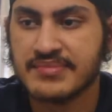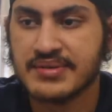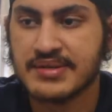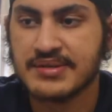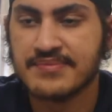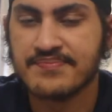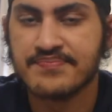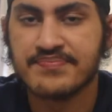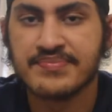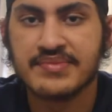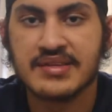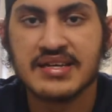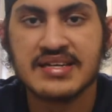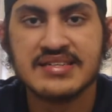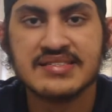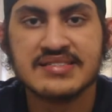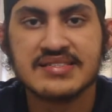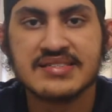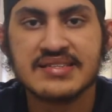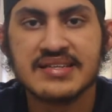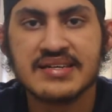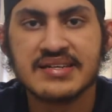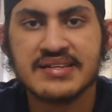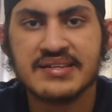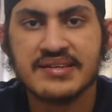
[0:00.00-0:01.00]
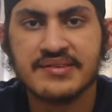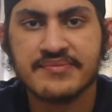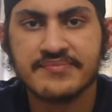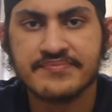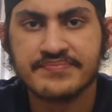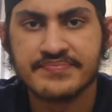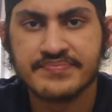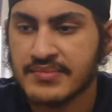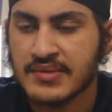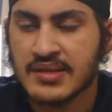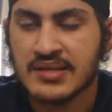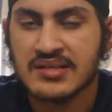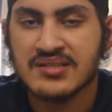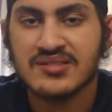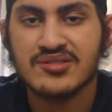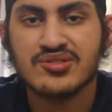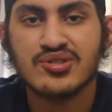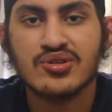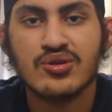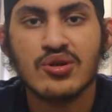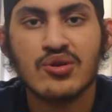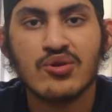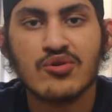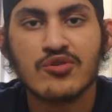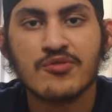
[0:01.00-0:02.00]
But instead, you
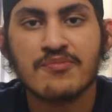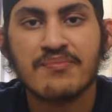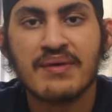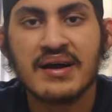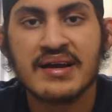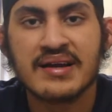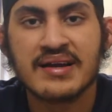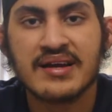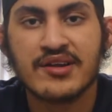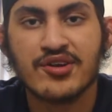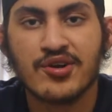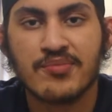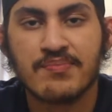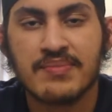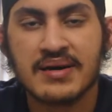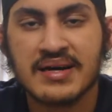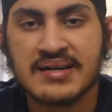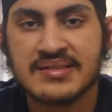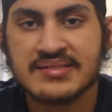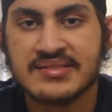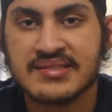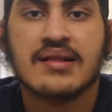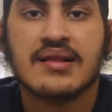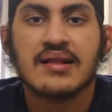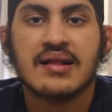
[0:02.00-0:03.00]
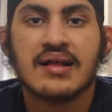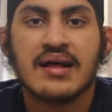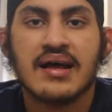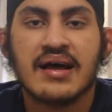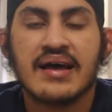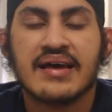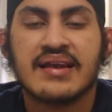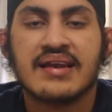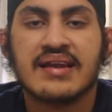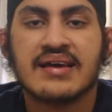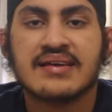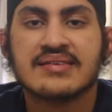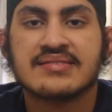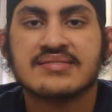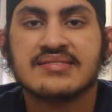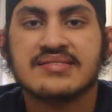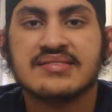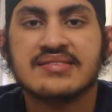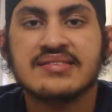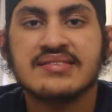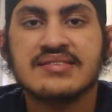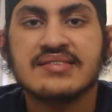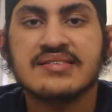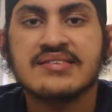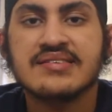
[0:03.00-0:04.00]
should look back at your past and like
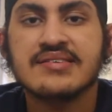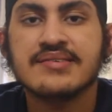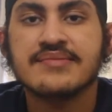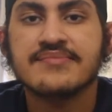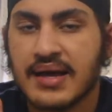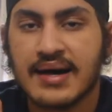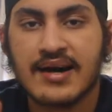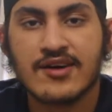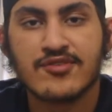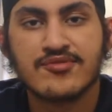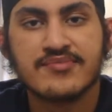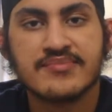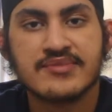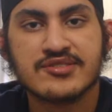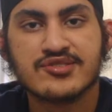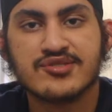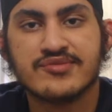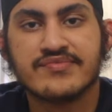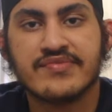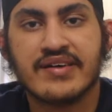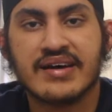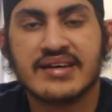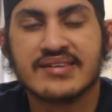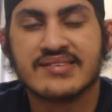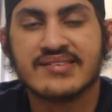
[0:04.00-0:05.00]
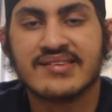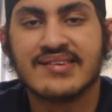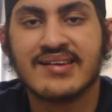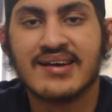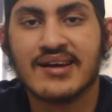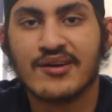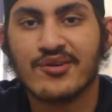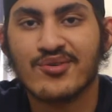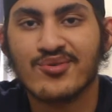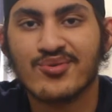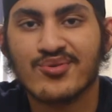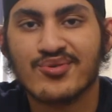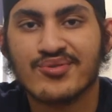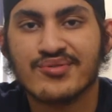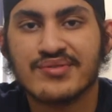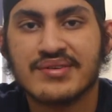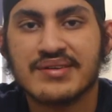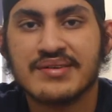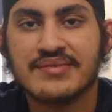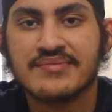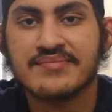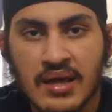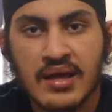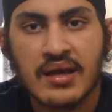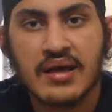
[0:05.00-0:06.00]
see how much you've actually
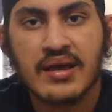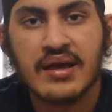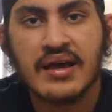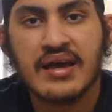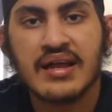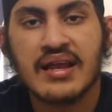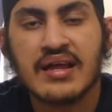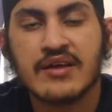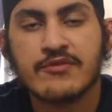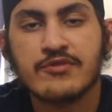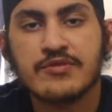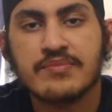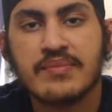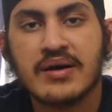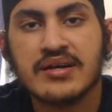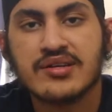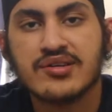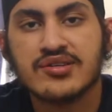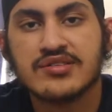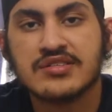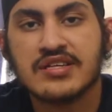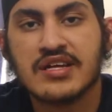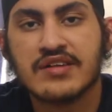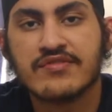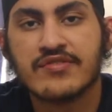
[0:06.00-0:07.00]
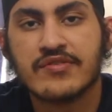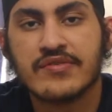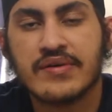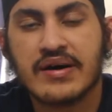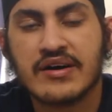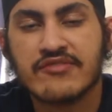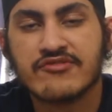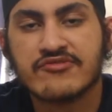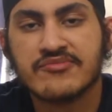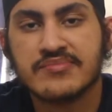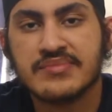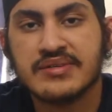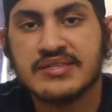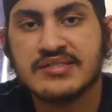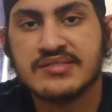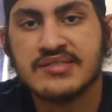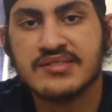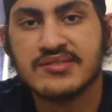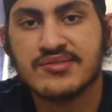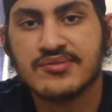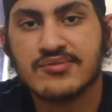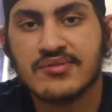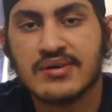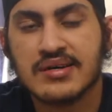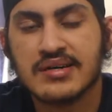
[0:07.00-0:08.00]
grown and like remind yourself of how
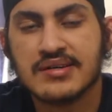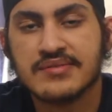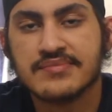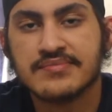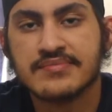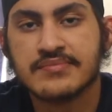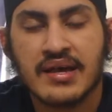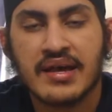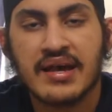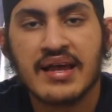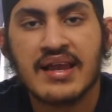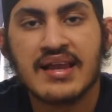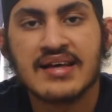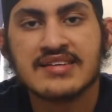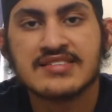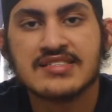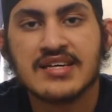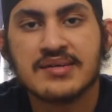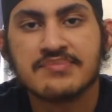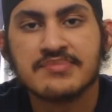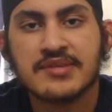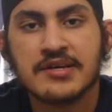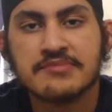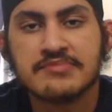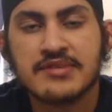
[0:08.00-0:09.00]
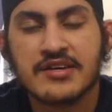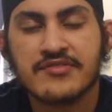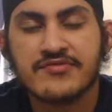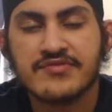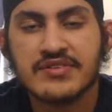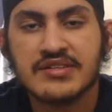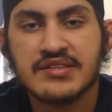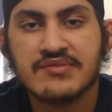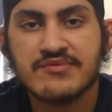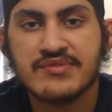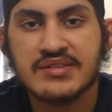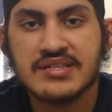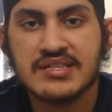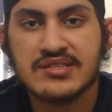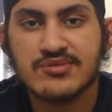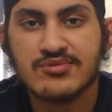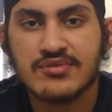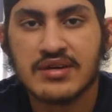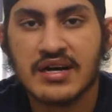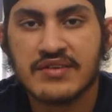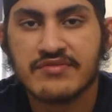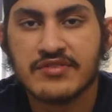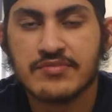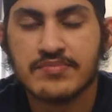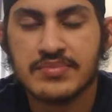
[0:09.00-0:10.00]
amazing you are. And like sometimes I feel we need
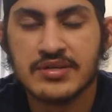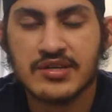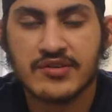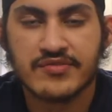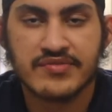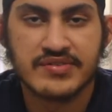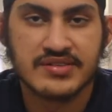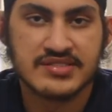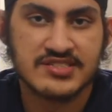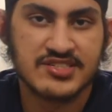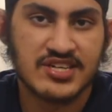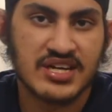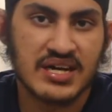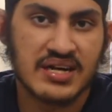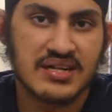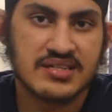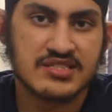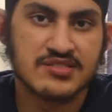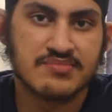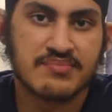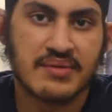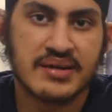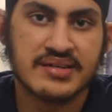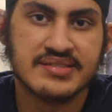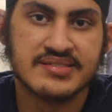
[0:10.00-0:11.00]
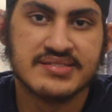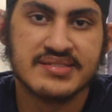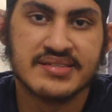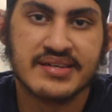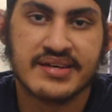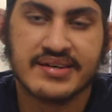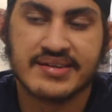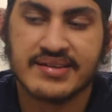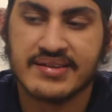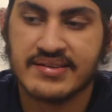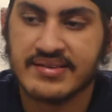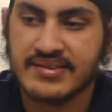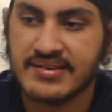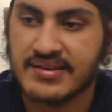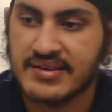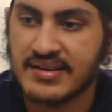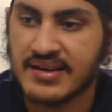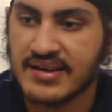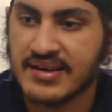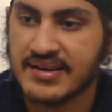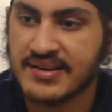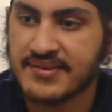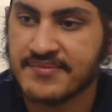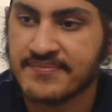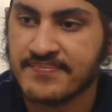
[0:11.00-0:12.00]
to have a bit of a child's mindset.
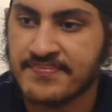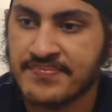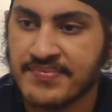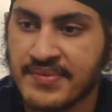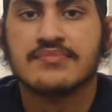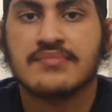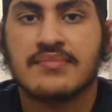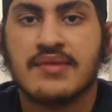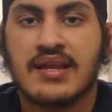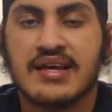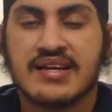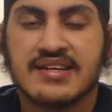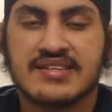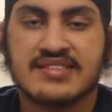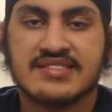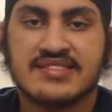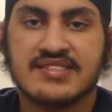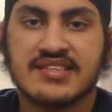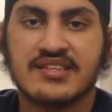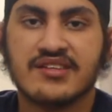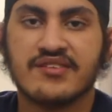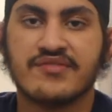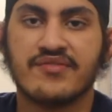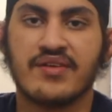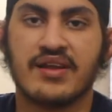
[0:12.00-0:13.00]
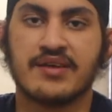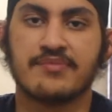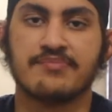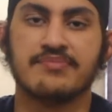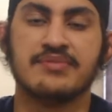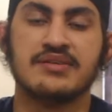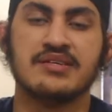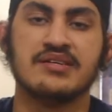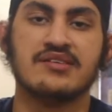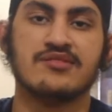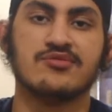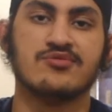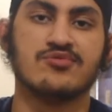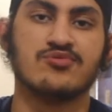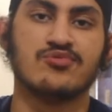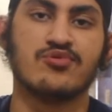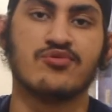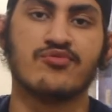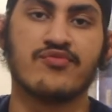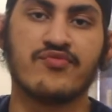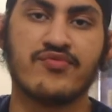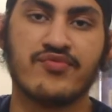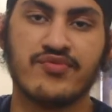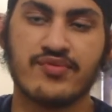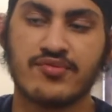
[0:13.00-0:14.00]
Like instead of like being
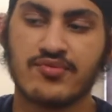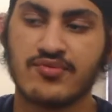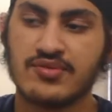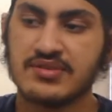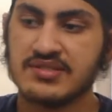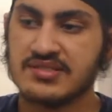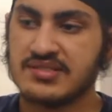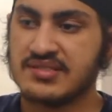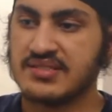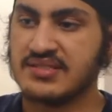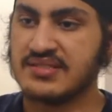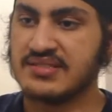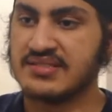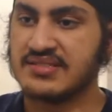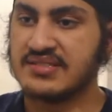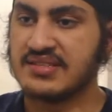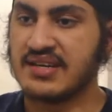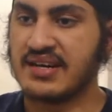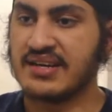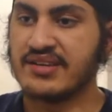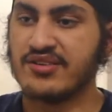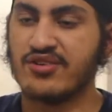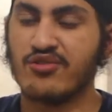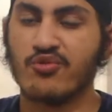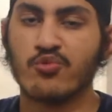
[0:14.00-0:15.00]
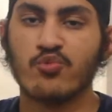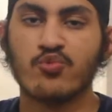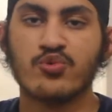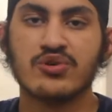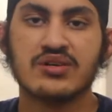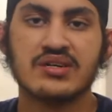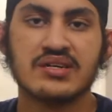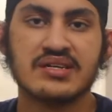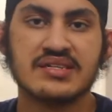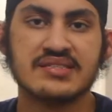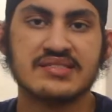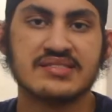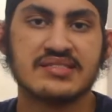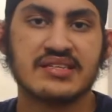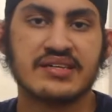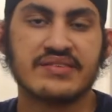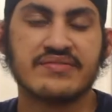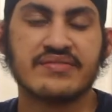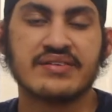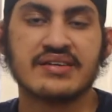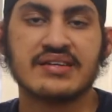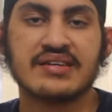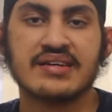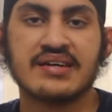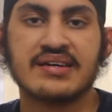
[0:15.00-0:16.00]
so focused inside your work and
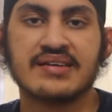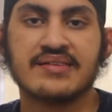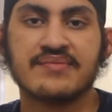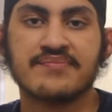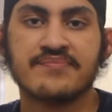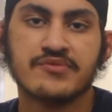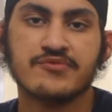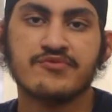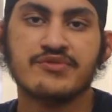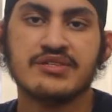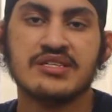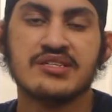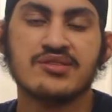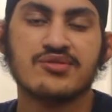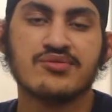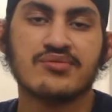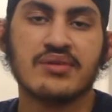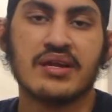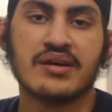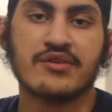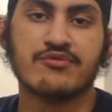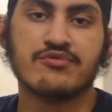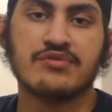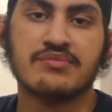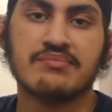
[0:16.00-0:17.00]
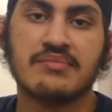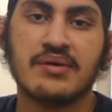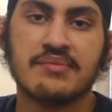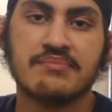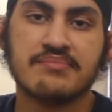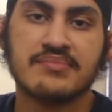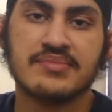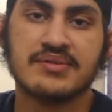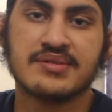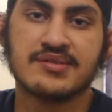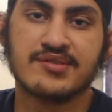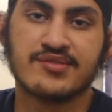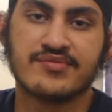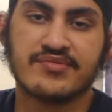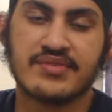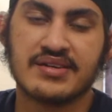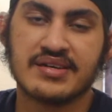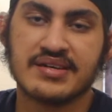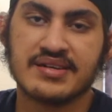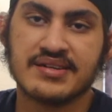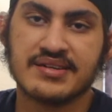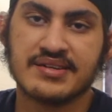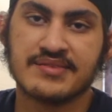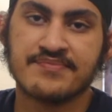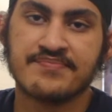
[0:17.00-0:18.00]
stuff like that, we need to like remember of
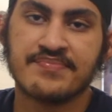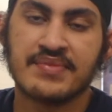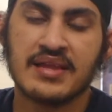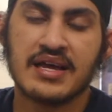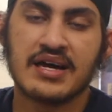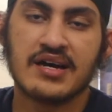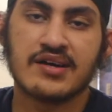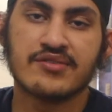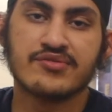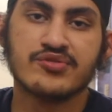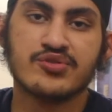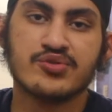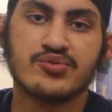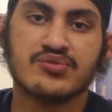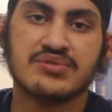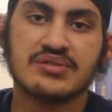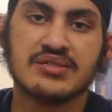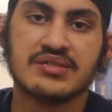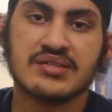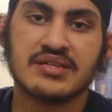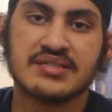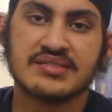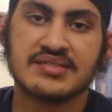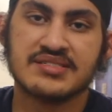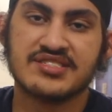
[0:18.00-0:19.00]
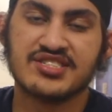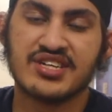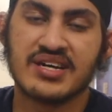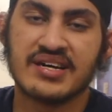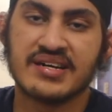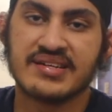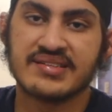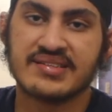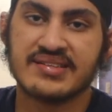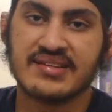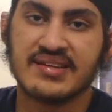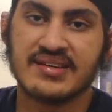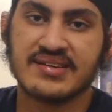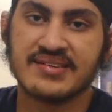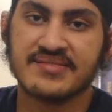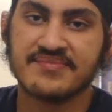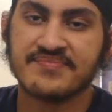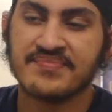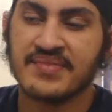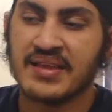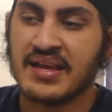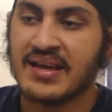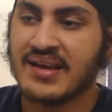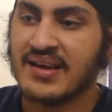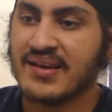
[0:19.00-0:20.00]
like how you were as a child. Like
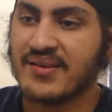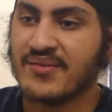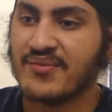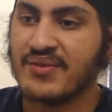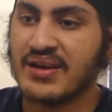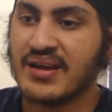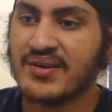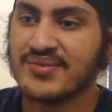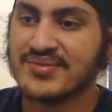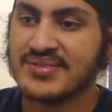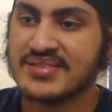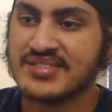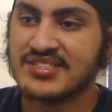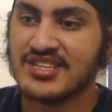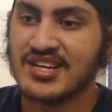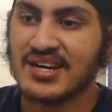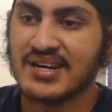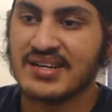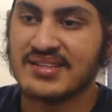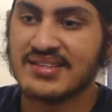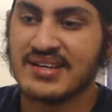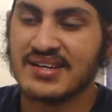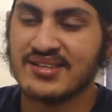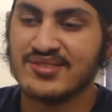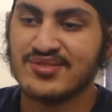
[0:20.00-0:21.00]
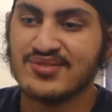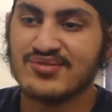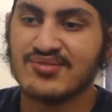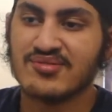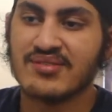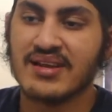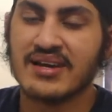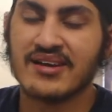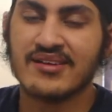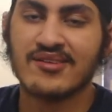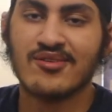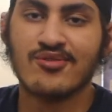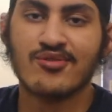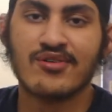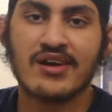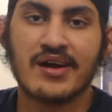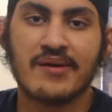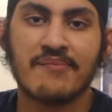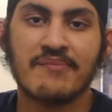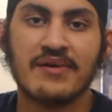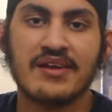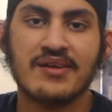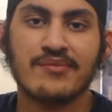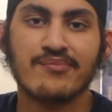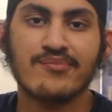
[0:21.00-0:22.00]
when I was a child, I used to like look
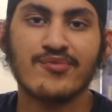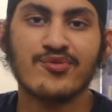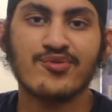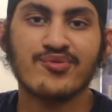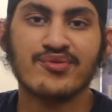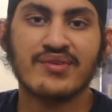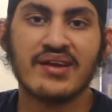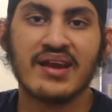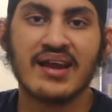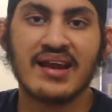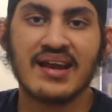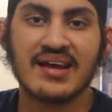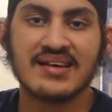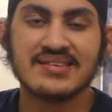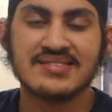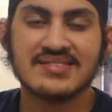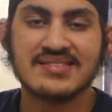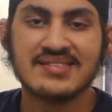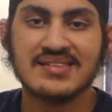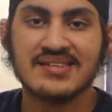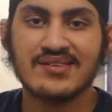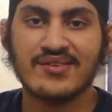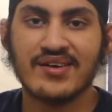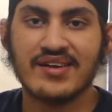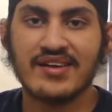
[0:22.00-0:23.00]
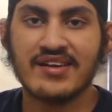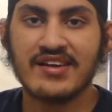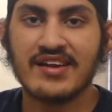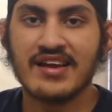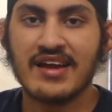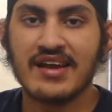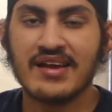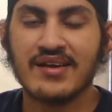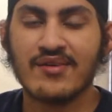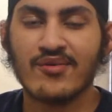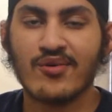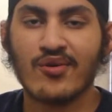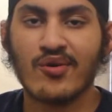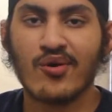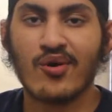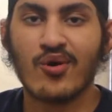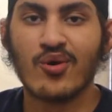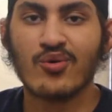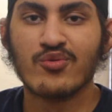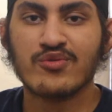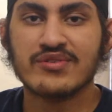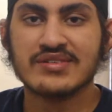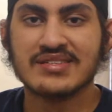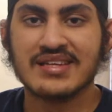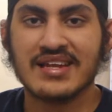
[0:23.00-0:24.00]
up at the moon and like see it. It
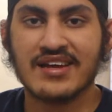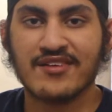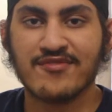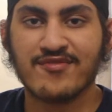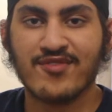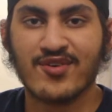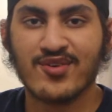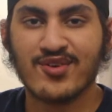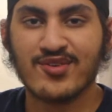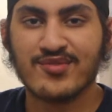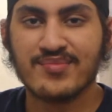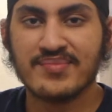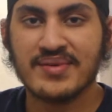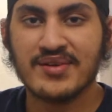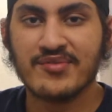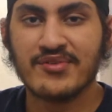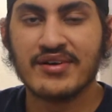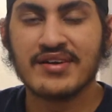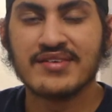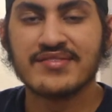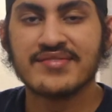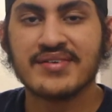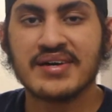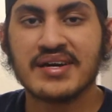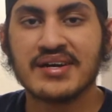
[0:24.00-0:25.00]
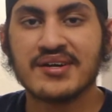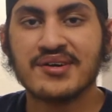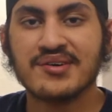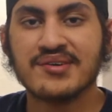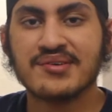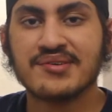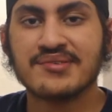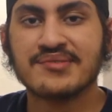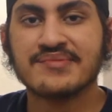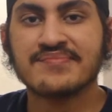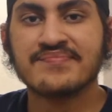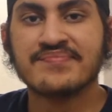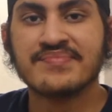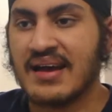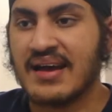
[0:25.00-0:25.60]
always like followed me wherever I go.